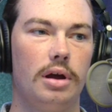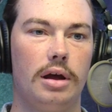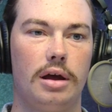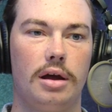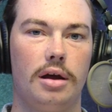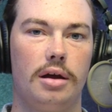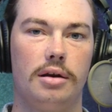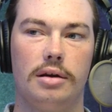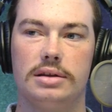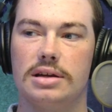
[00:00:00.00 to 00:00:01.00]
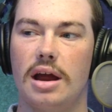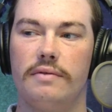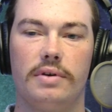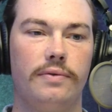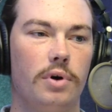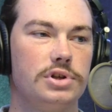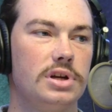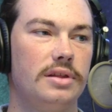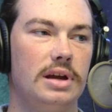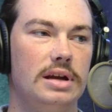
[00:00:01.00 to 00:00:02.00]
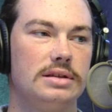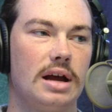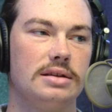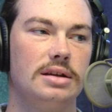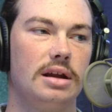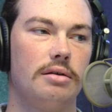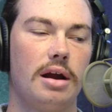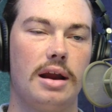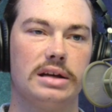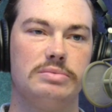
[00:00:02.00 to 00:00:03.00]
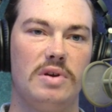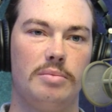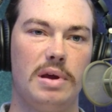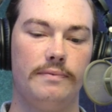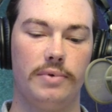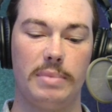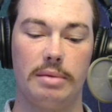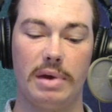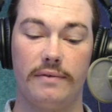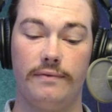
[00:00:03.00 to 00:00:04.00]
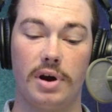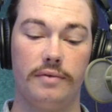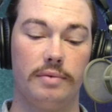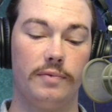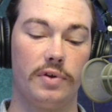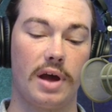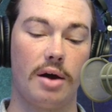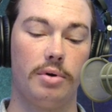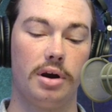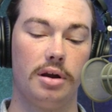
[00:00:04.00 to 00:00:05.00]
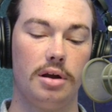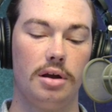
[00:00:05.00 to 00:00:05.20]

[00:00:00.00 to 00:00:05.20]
and it's kind of unfortunate that he's not sitting right next to me for me to make fun of him for that one,